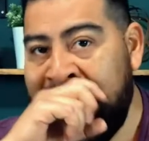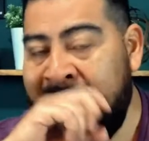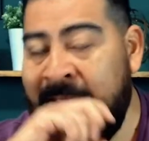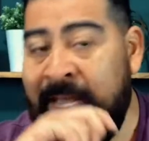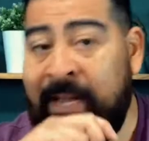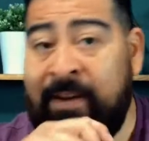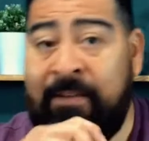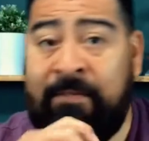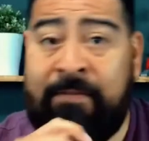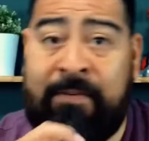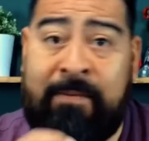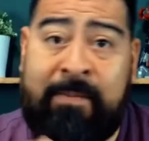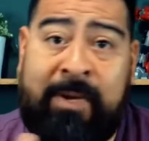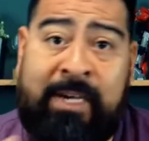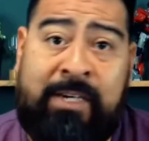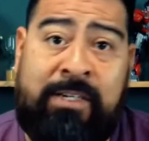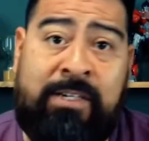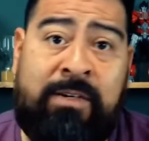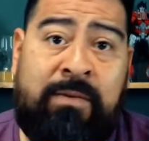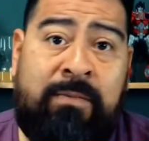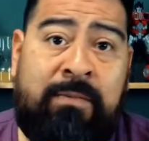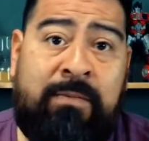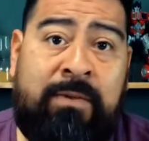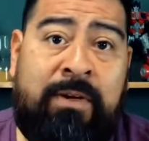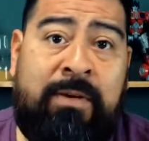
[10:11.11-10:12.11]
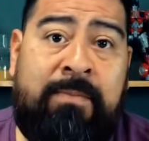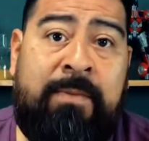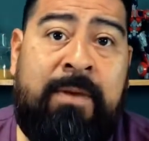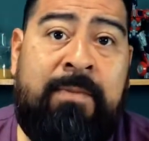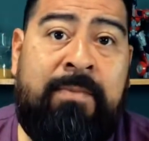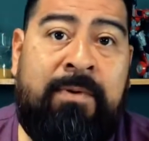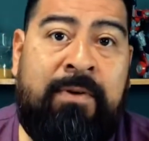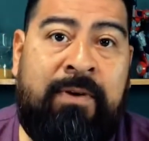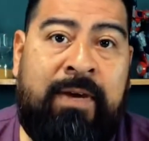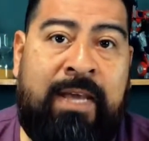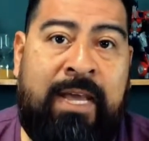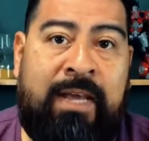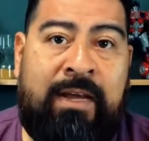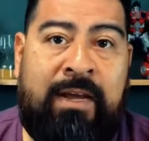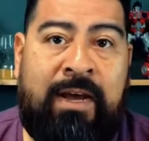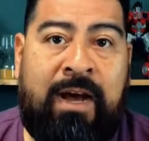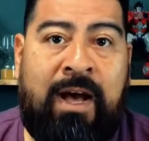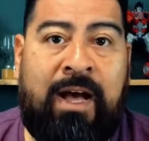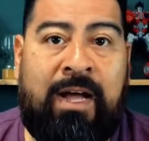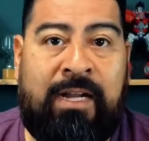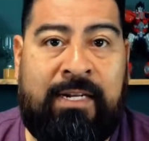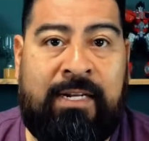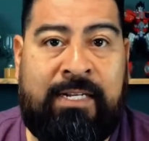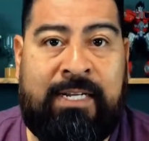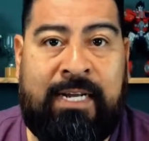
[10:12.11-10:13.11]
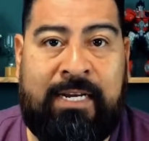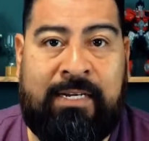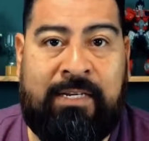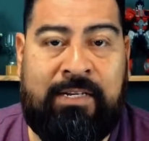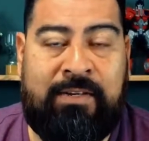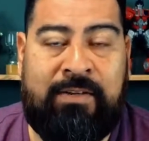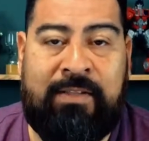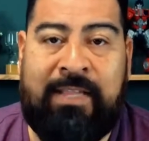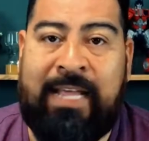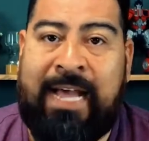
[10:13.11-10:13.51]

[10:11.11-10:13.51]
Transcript: and information where people can contact you.